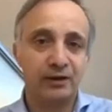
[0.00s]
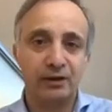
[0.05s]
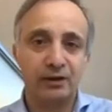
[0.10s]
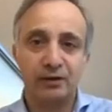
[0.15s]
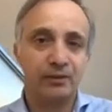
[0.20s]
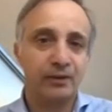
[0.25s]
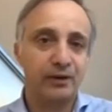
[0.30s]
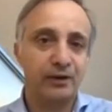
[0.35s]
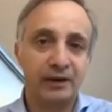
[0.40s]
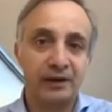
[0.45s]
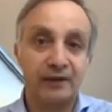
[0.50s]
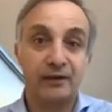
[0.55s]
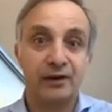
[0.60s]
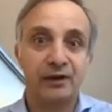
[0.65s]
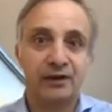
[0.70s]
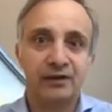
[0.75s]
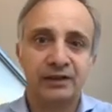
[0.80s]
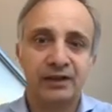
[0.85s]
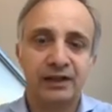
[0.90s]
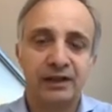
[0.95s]
know, we don't have a lot
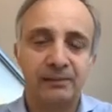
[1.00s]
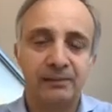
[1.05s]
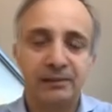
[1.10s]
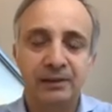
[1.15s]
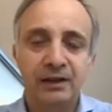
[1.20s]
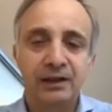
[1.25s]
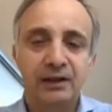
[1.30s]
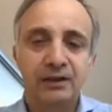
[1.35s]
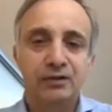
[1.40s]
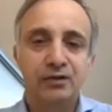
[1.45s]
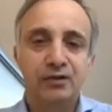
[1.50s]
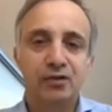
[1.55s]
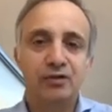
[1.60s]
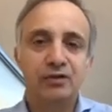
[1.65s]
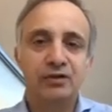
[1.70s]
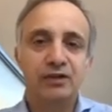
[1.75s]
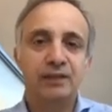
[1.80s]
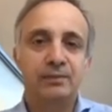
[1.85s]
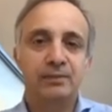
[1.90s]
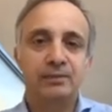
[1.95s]
of time to go
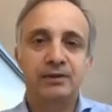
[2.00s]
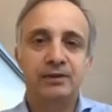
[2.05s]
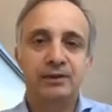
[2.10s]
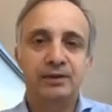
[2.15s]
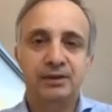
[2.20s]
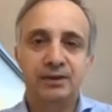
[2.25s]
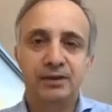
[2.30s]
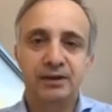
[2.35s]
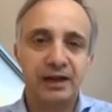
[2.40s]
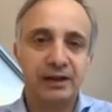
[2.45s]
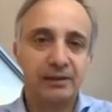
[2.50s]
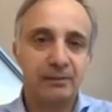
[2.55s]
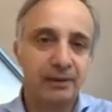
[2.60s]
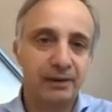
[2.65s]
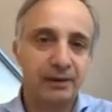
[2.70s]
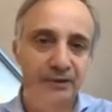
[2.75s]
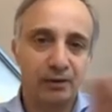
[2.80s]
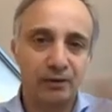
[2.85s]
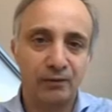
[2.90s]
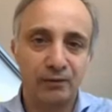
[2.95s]
deep today,
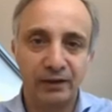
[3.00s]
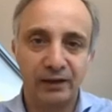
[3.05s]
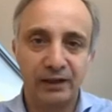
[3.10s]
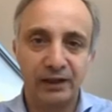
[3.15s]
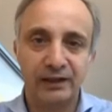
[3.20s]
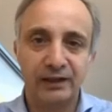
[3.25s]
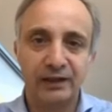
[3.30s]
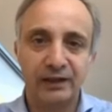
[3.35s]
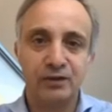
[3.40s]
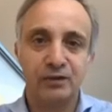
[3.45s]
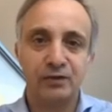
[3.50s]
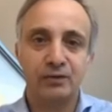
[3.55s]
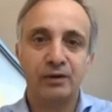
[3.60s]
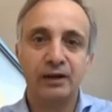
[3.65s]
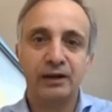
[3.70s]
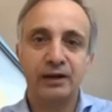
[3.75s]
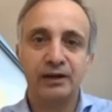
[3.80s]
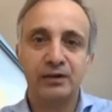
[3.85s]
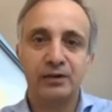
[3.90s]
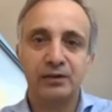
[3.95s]
but hopefully I'll get you
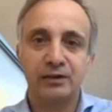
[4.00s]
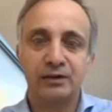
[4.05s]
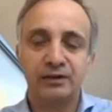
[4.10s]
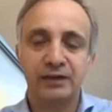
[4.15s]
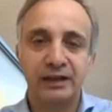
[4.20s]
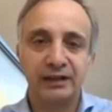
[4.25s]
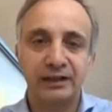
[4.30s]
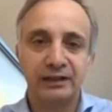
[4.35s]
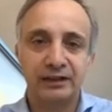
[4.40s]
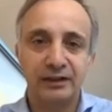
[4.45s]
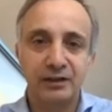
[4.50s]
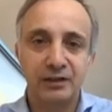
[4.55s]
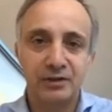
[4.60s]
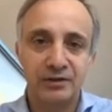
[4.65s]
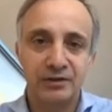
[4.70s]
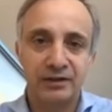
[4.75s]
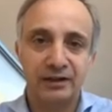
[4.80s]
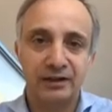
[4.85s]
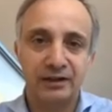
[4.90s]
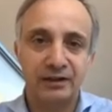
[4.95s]
get you excited and
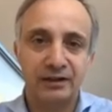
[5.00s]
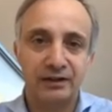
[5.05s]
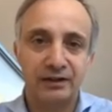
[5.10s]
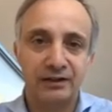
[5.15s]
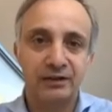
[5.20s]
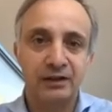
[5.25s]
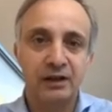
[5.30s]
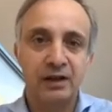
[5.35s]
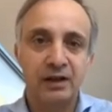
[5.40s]
interested in these.